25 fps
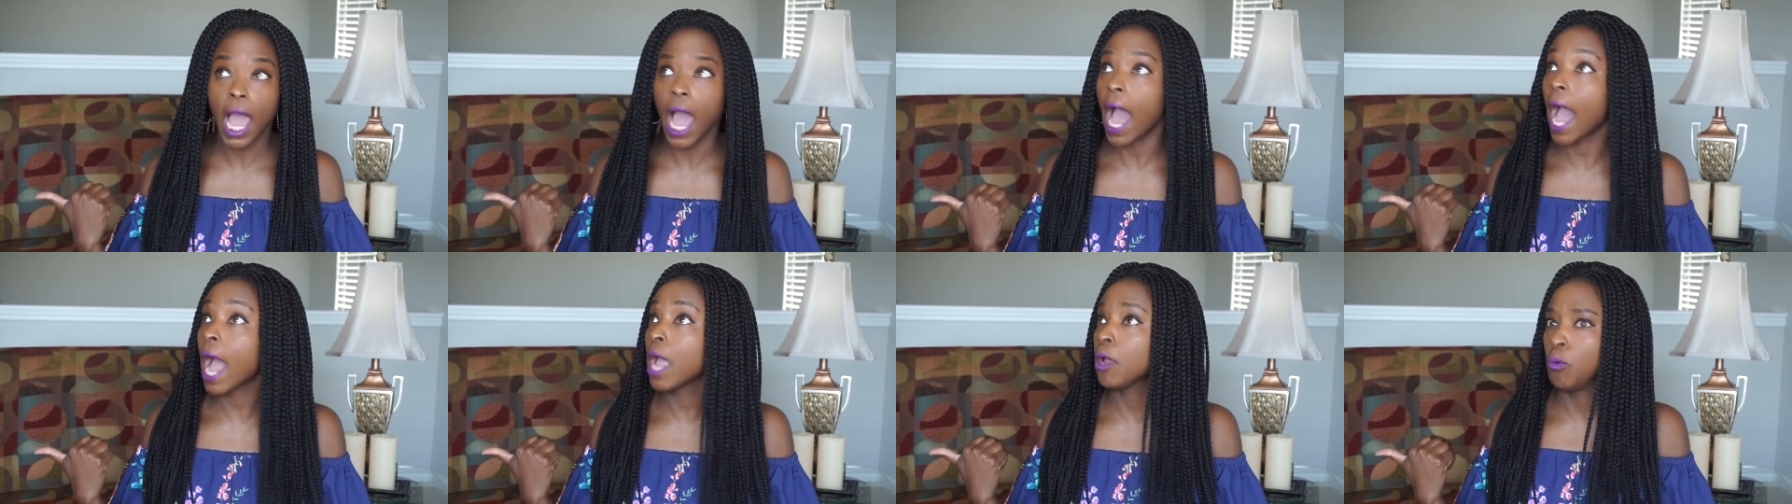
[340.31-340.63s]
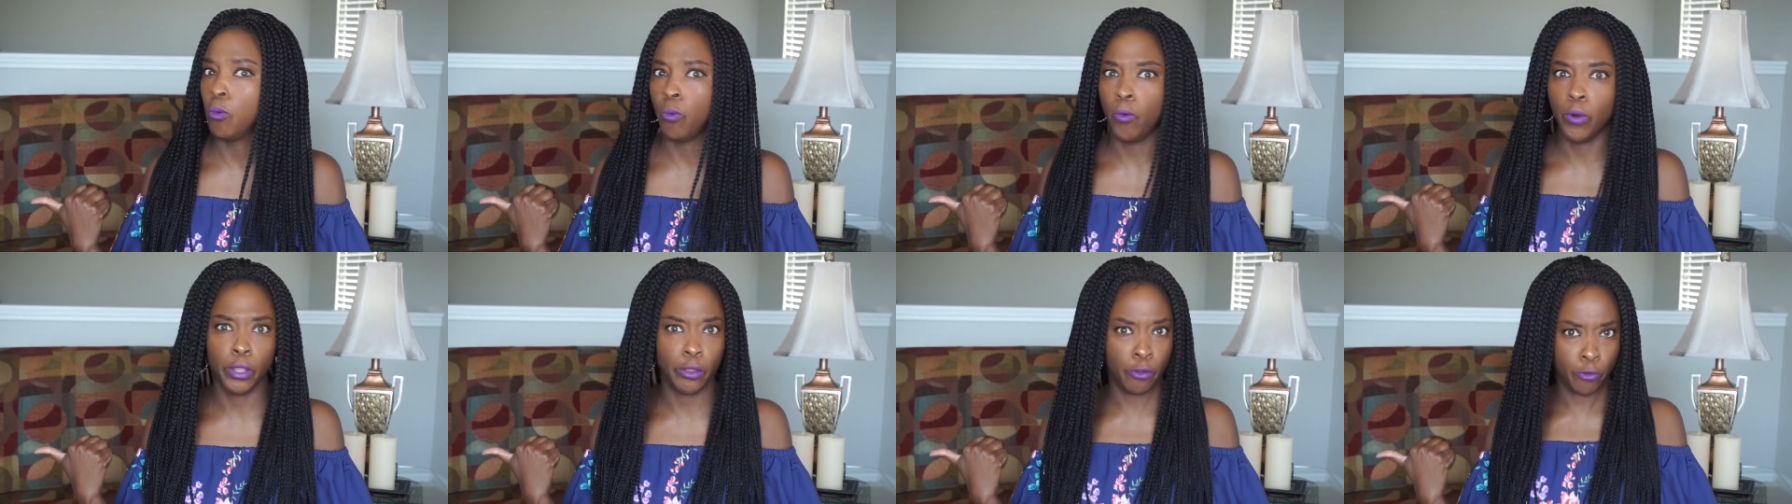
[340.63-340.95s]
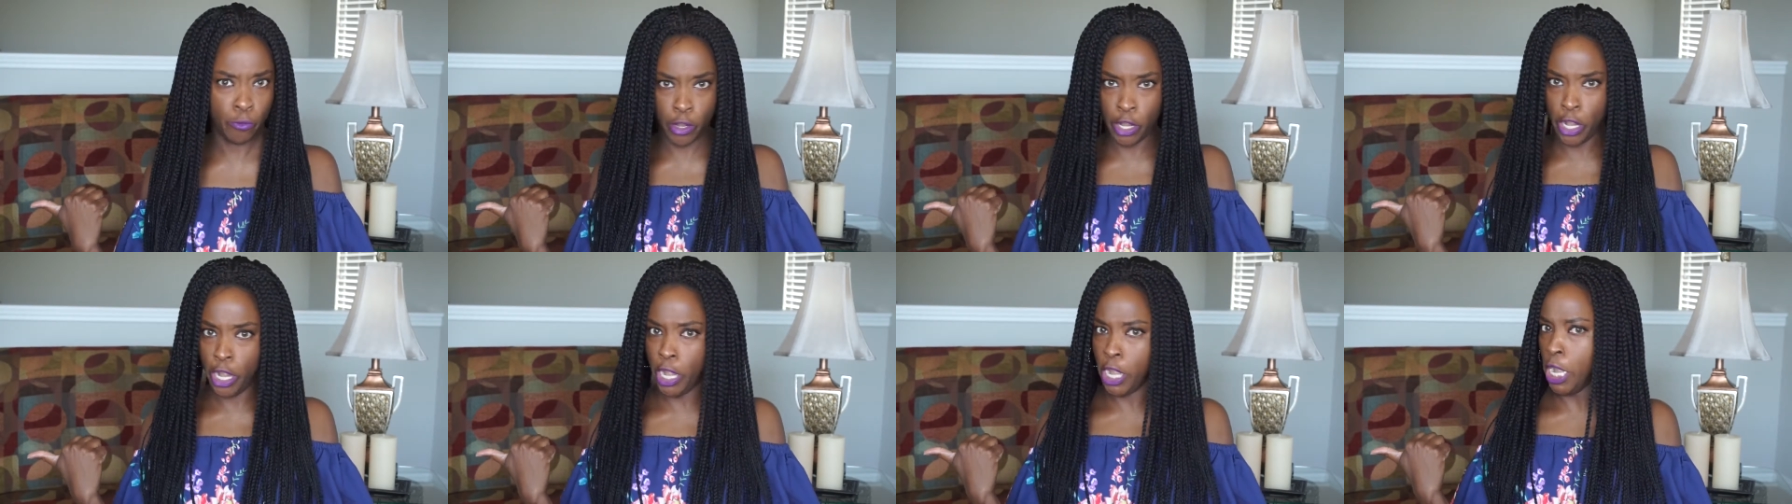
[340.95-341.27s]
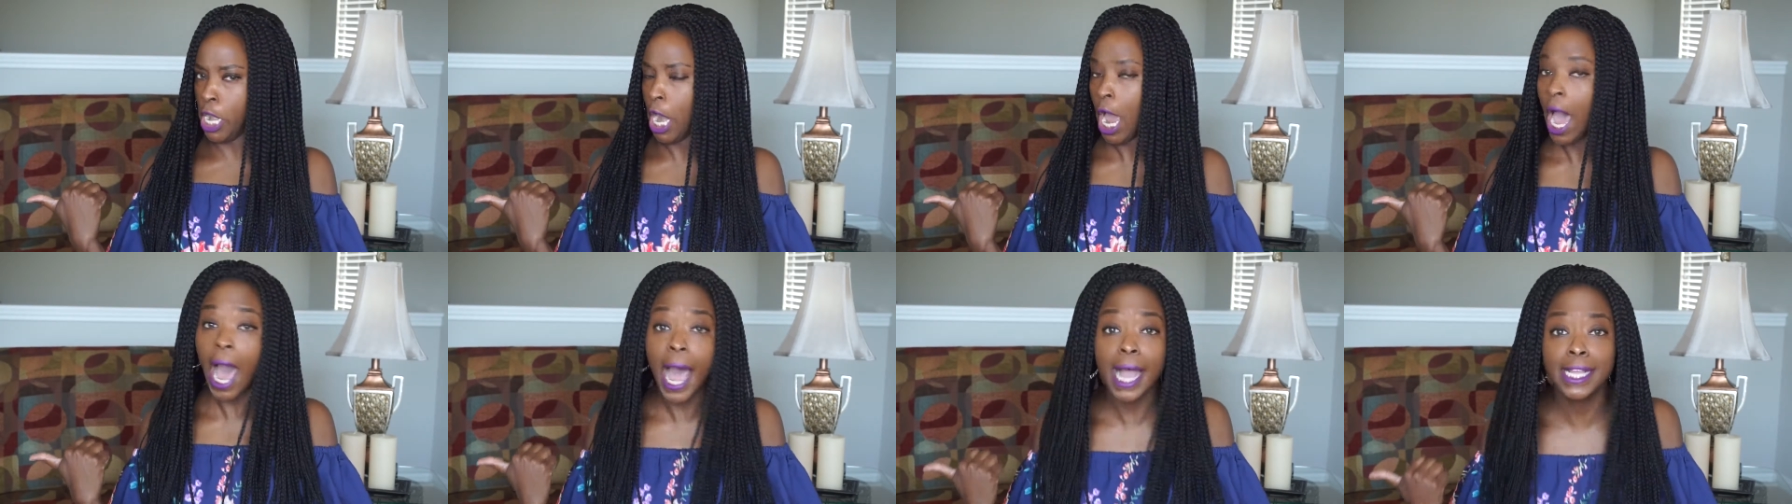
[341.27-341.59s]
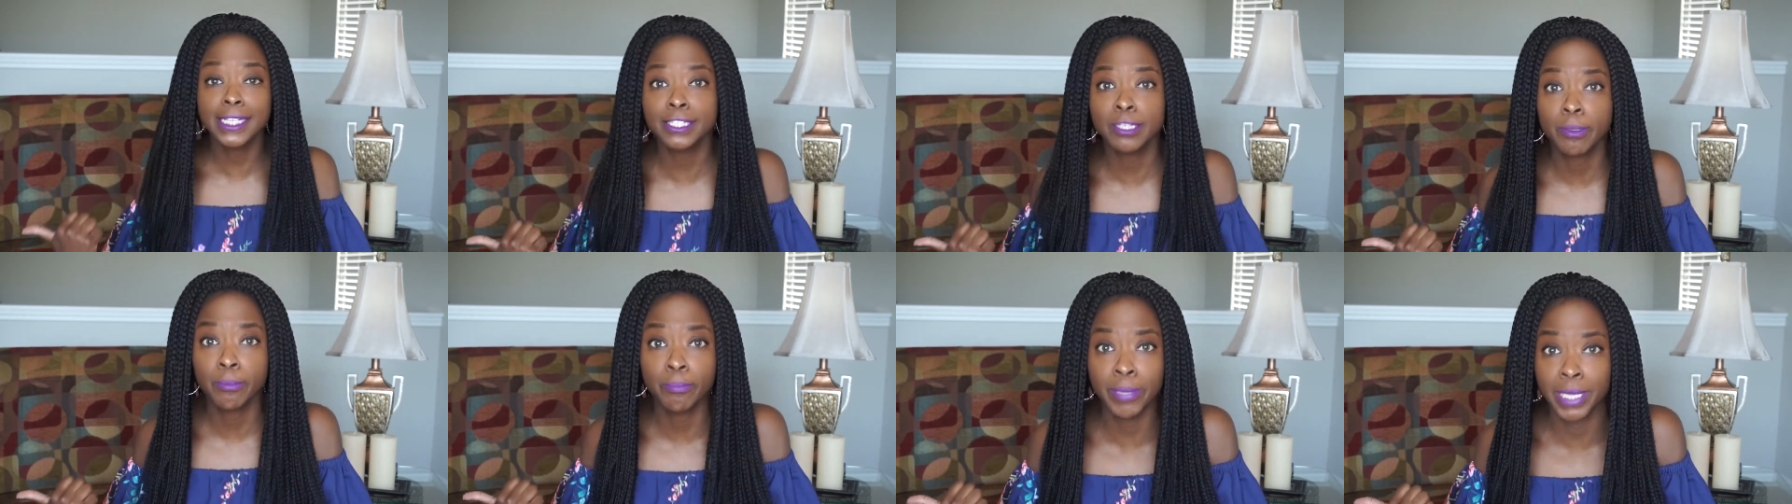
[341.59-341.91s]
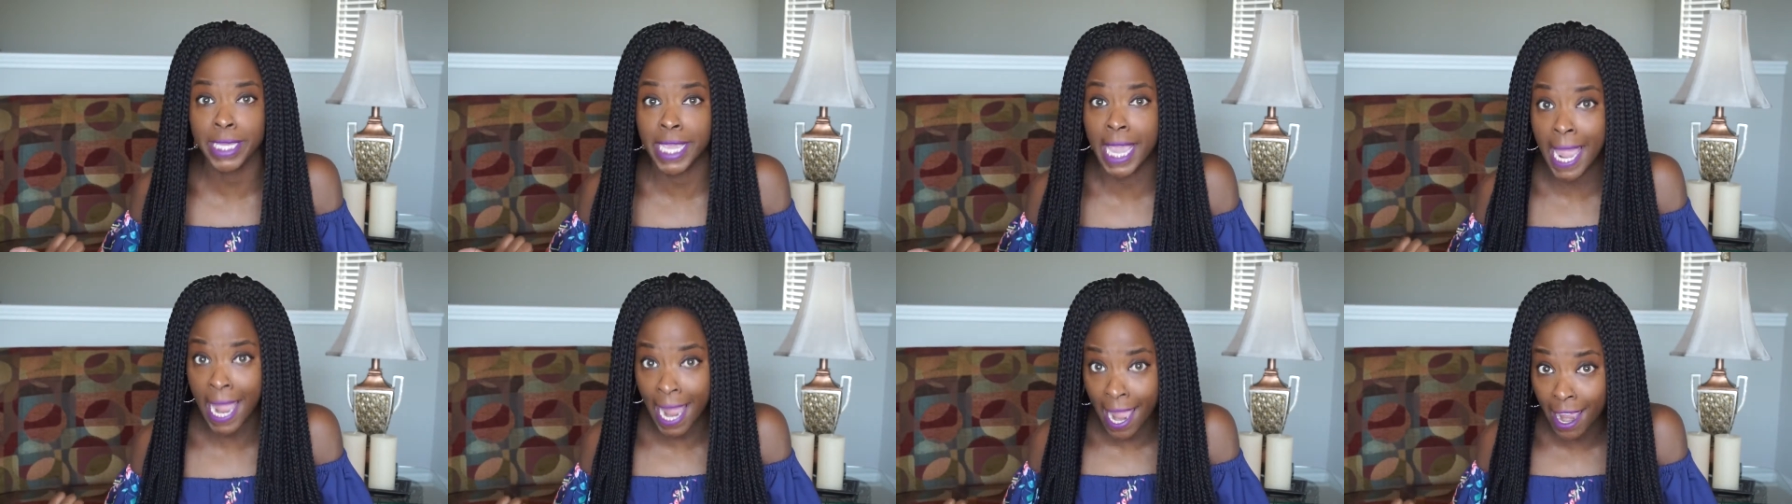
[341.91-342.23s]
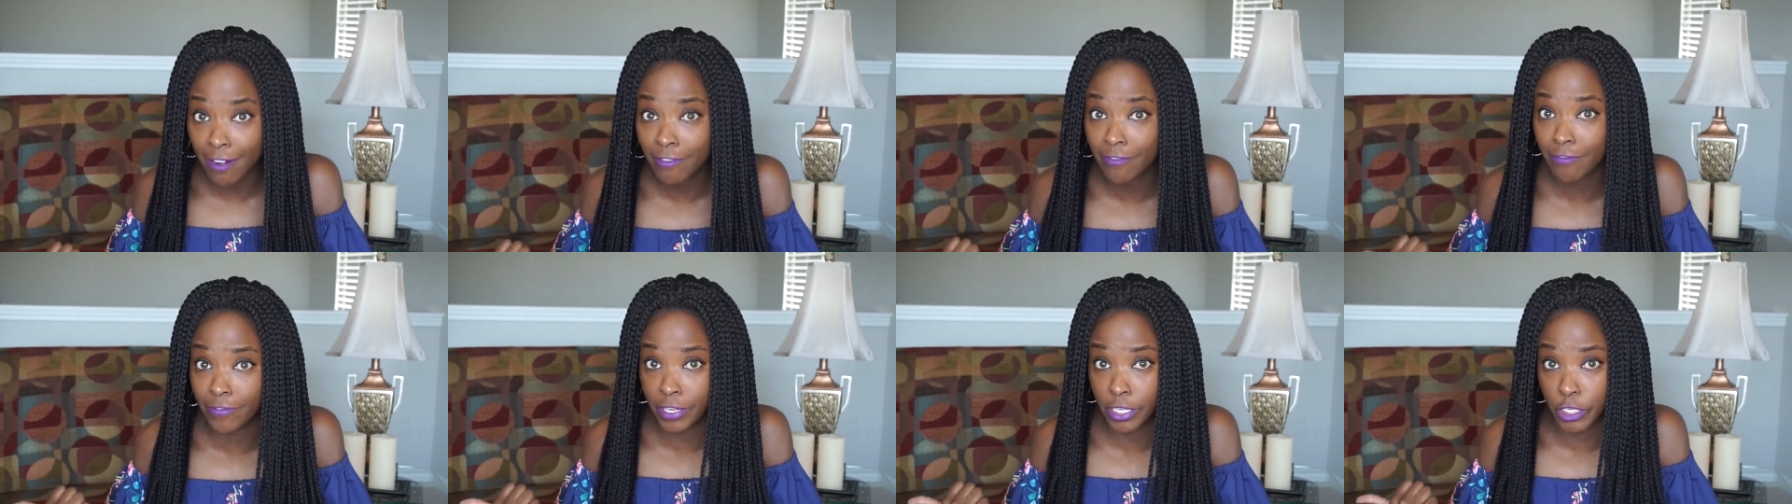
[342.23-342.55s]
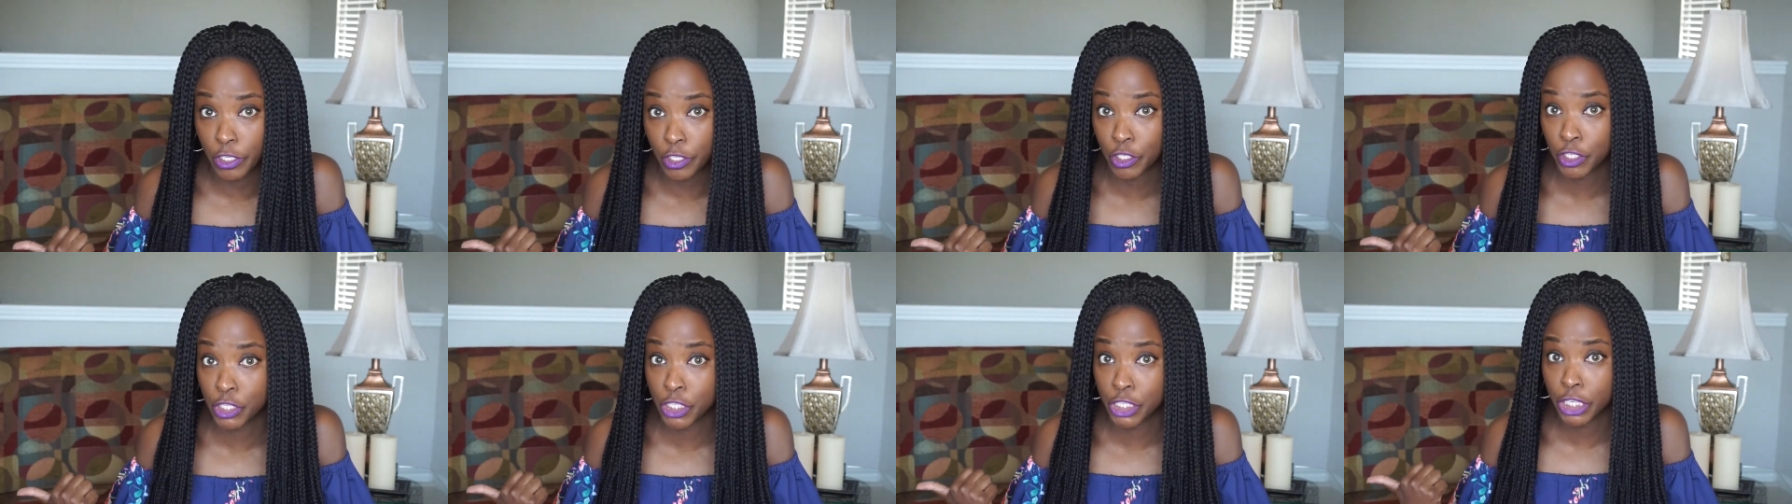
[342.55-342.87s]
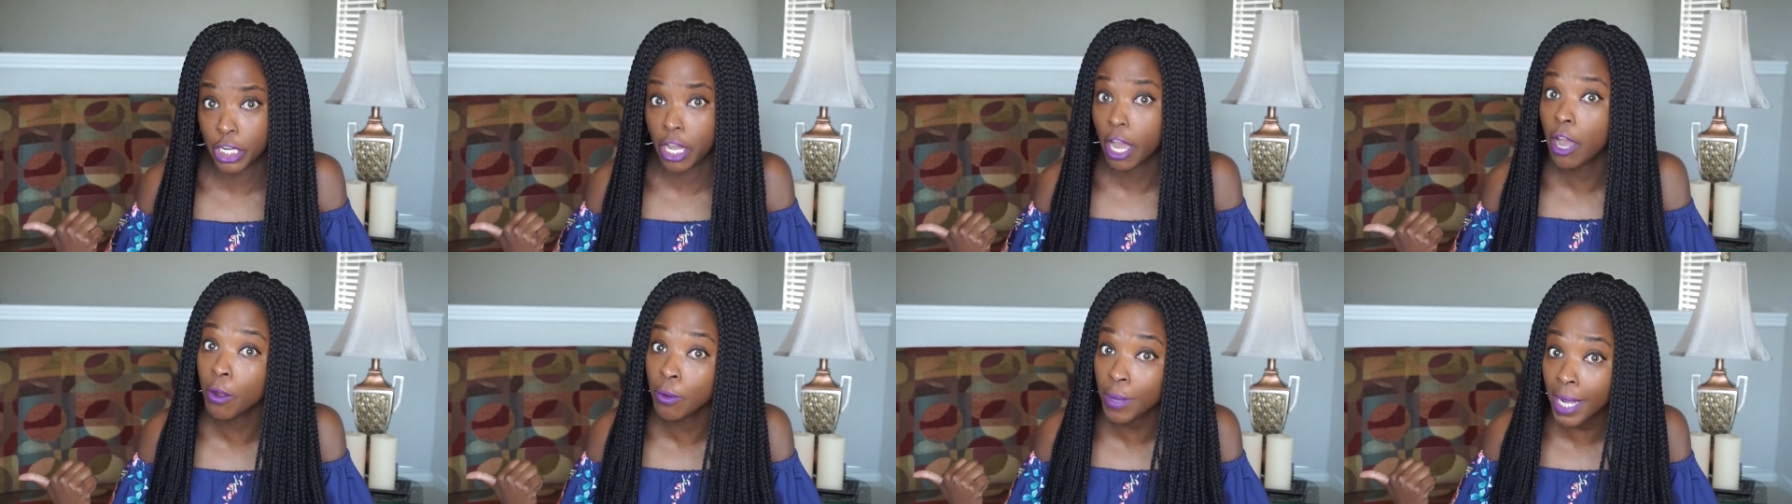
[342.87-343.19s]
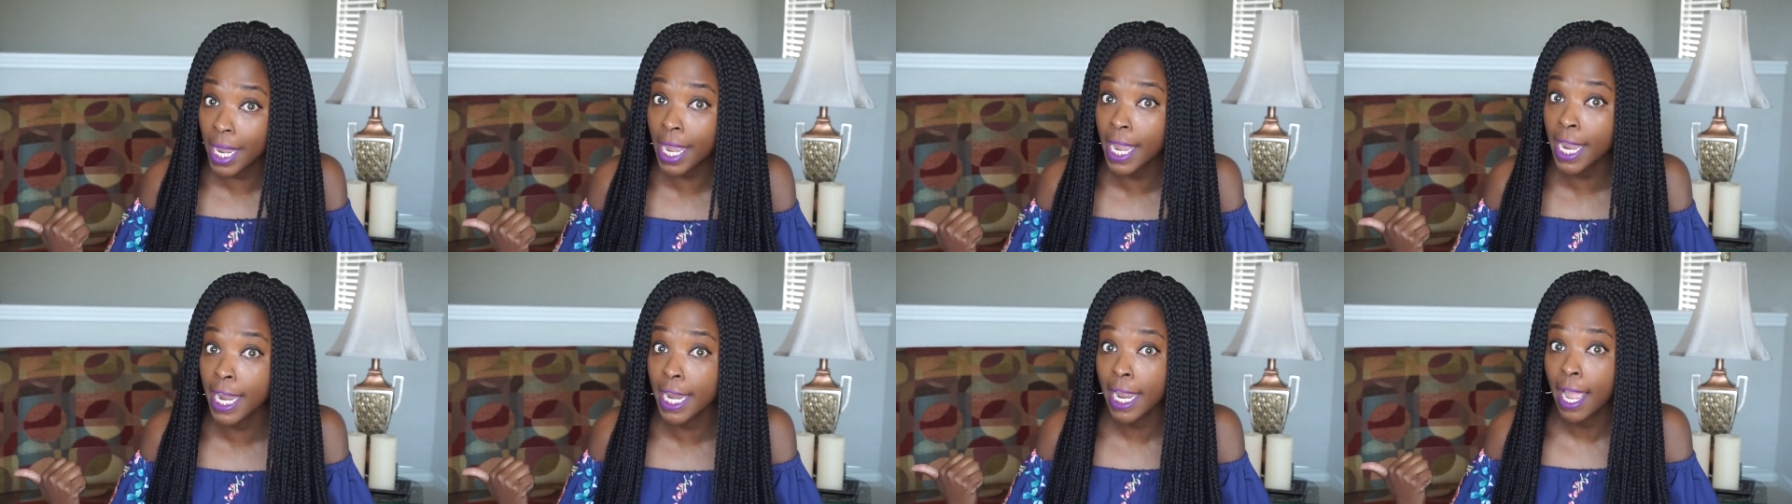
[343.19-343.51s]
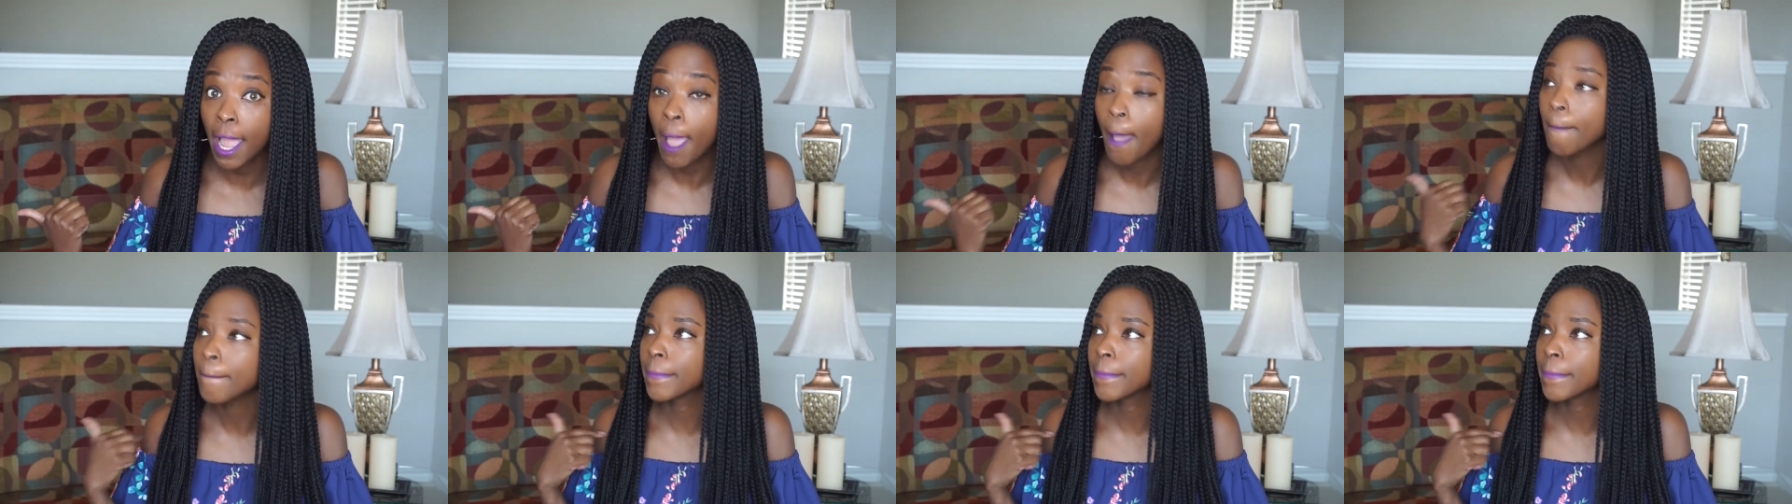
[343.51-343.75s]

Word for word: I will not be hatfished, okay?